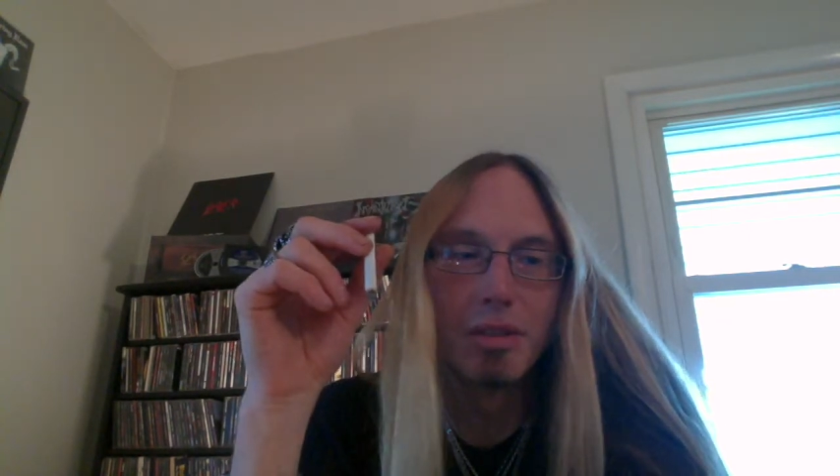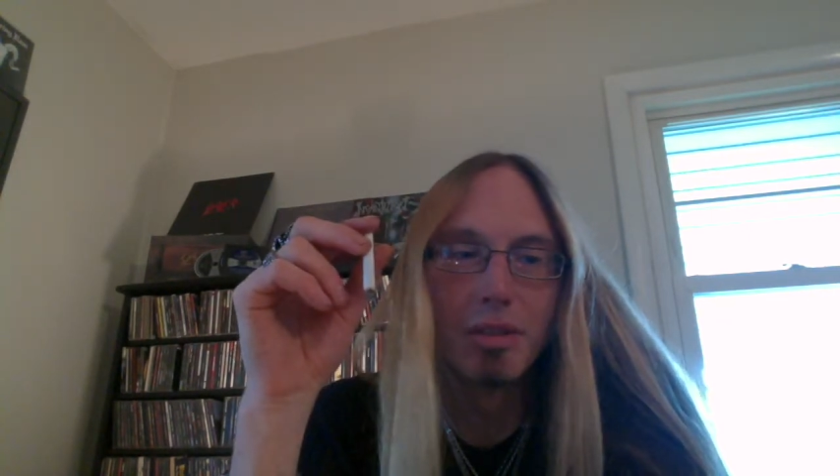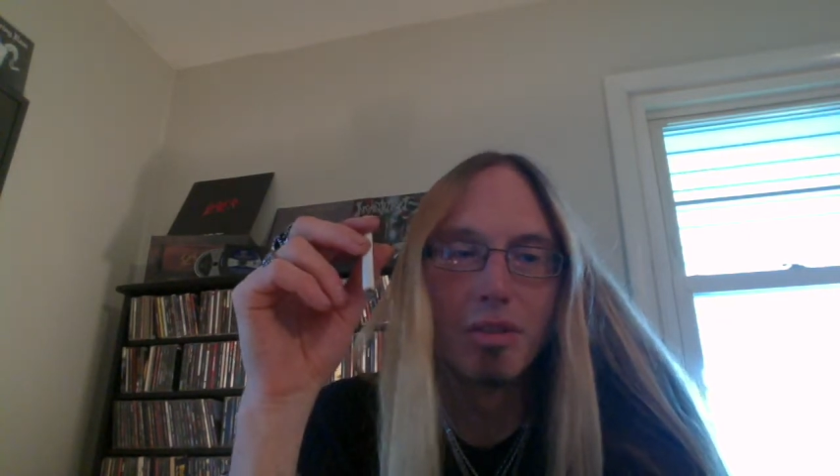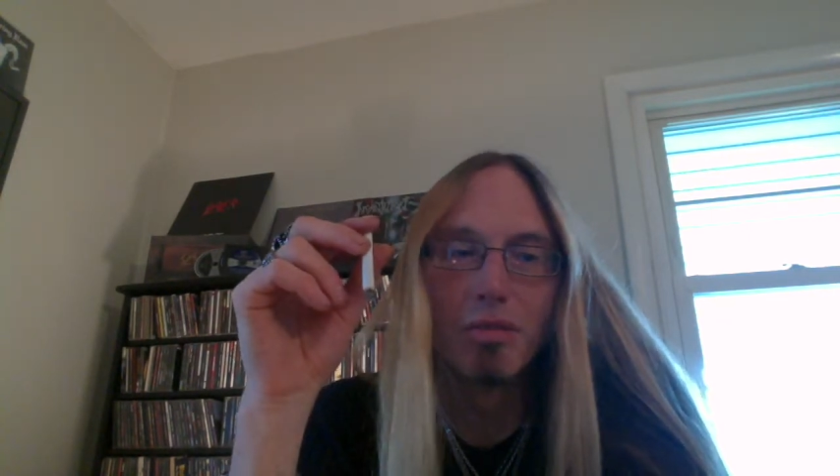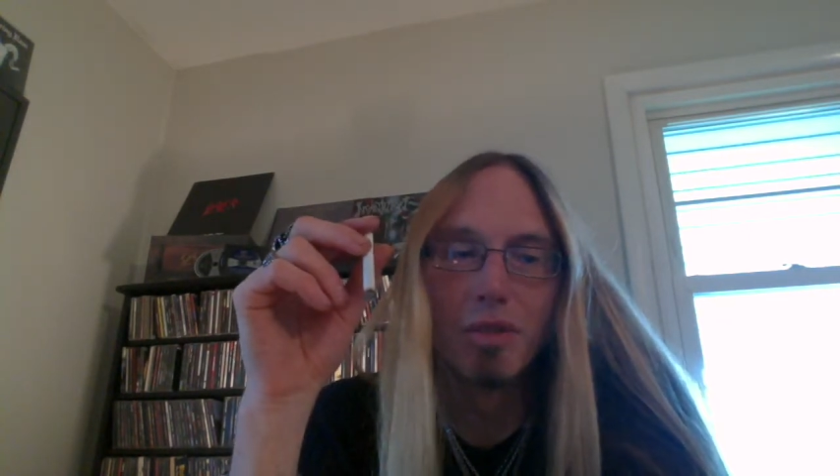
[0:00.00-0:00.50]

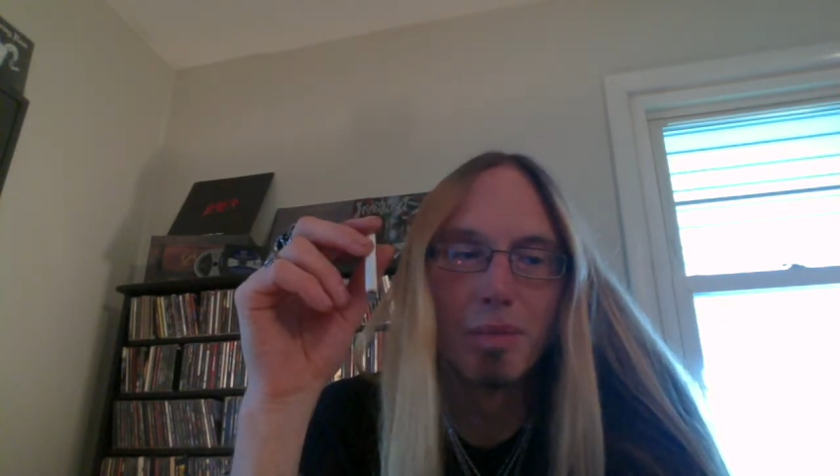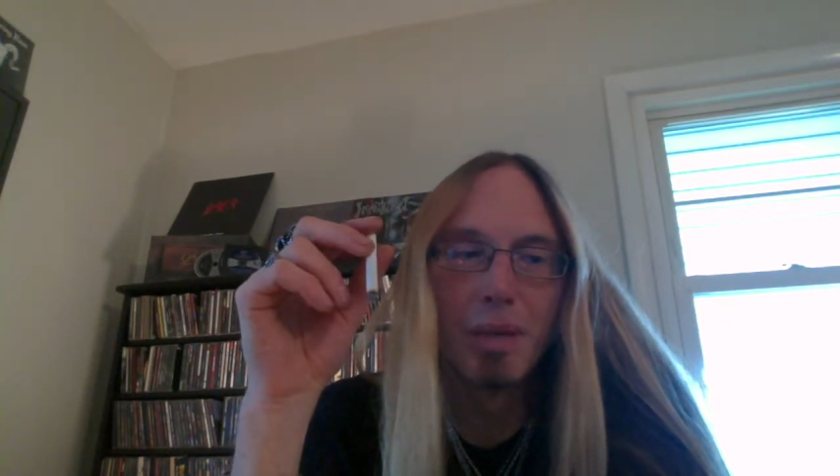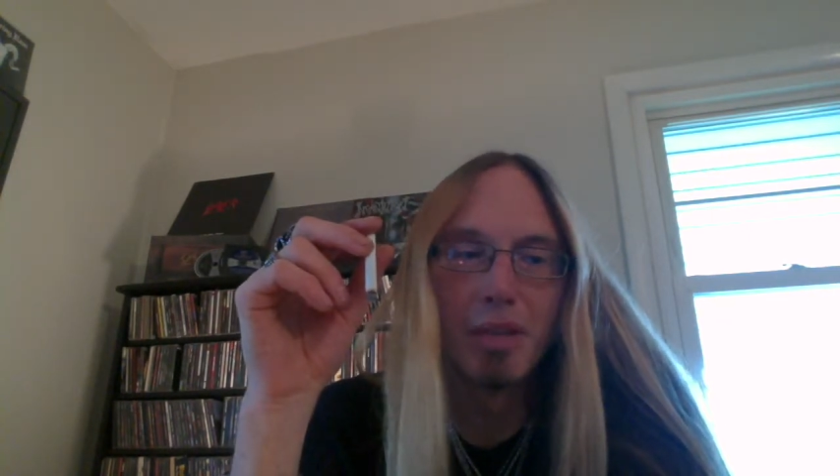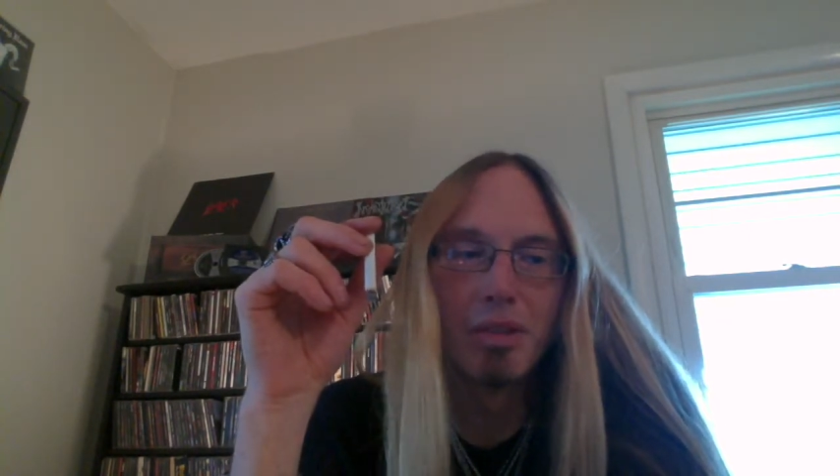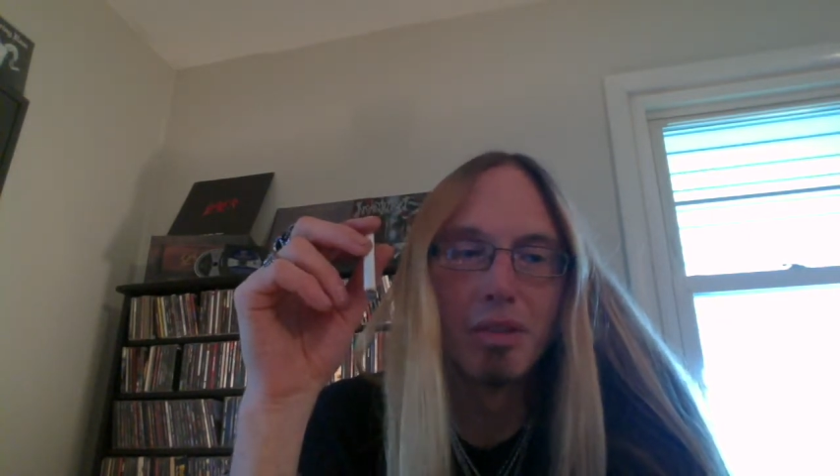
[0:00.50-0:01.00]
certain
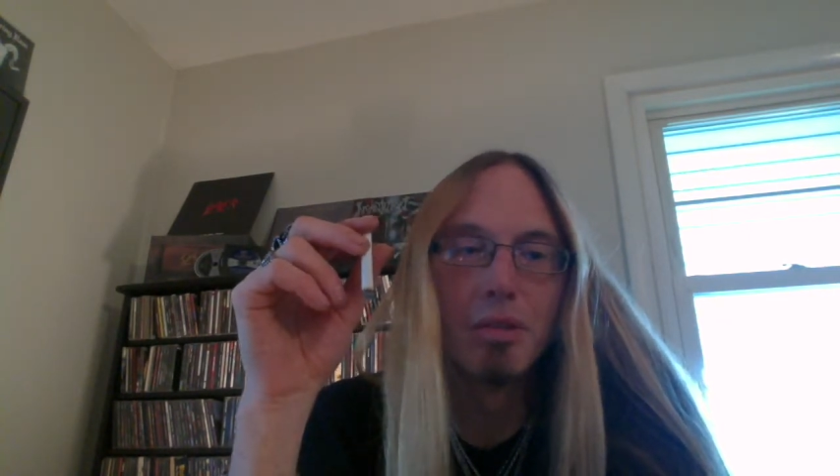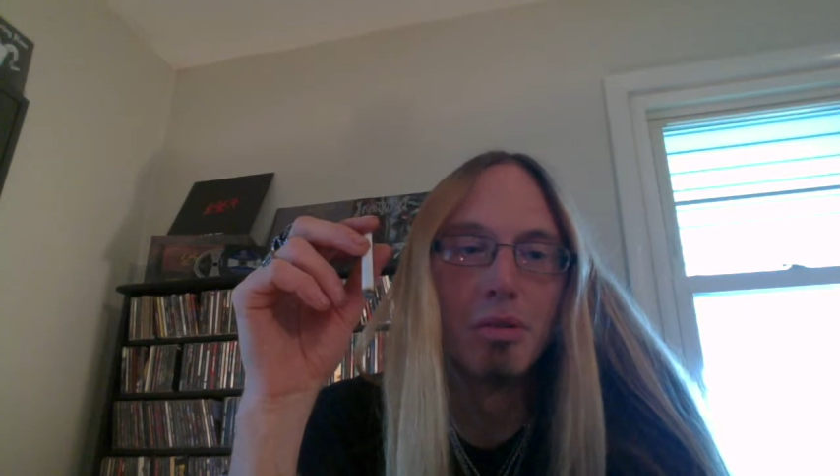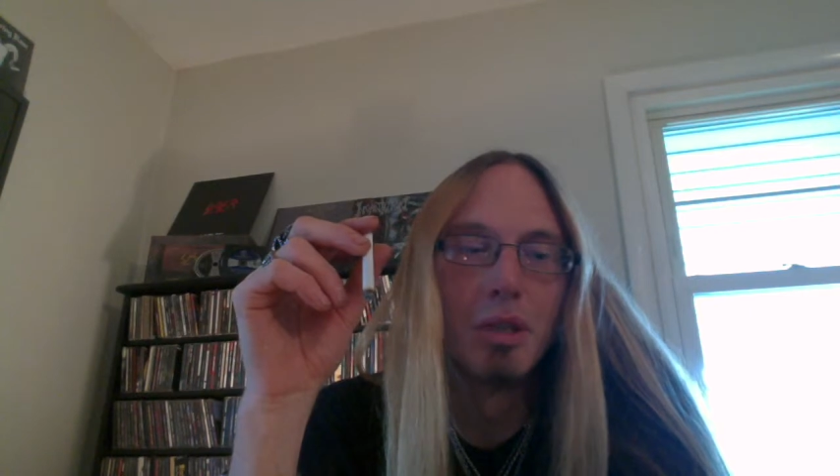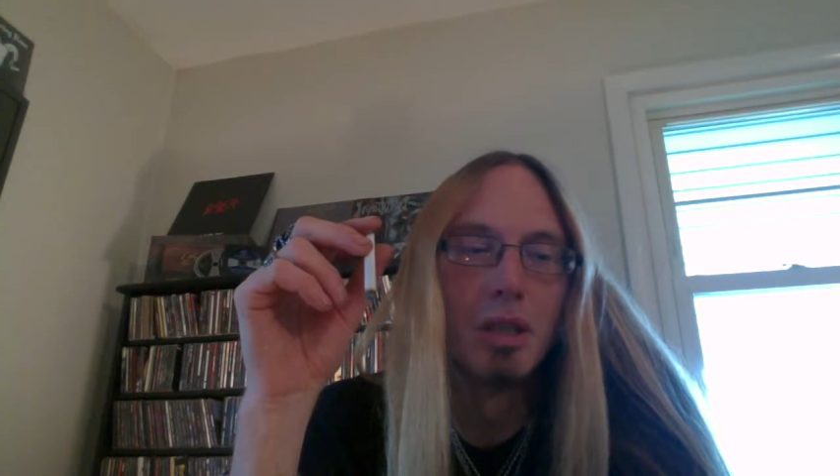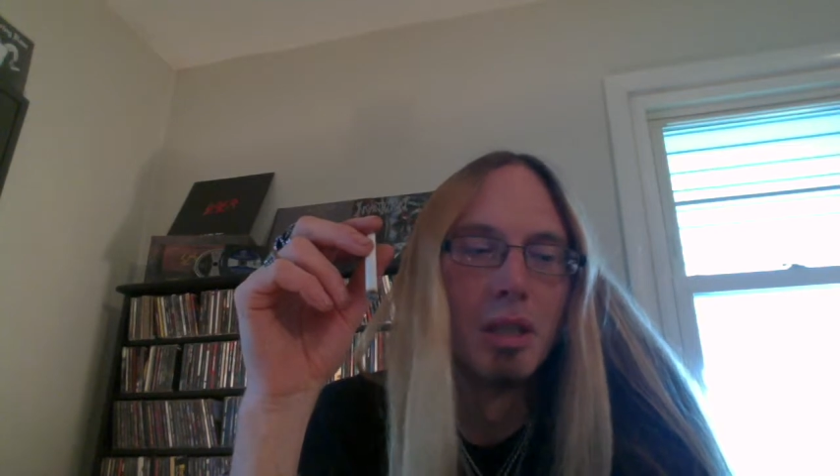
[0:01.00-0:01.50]
respects
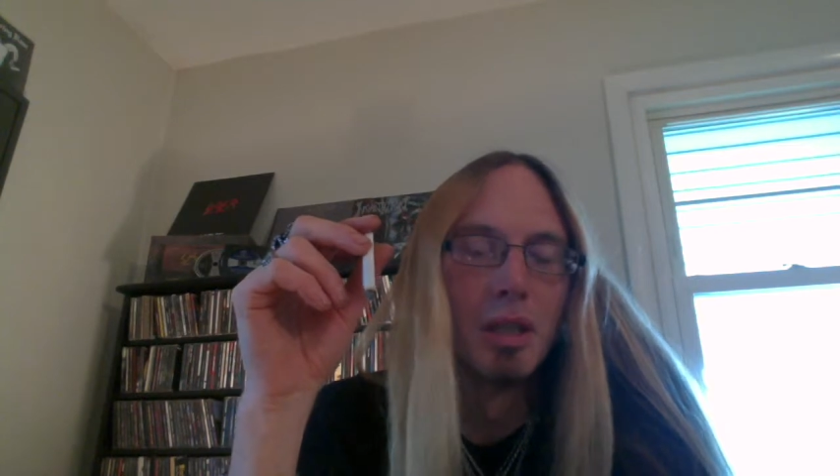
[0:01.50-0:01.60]
too.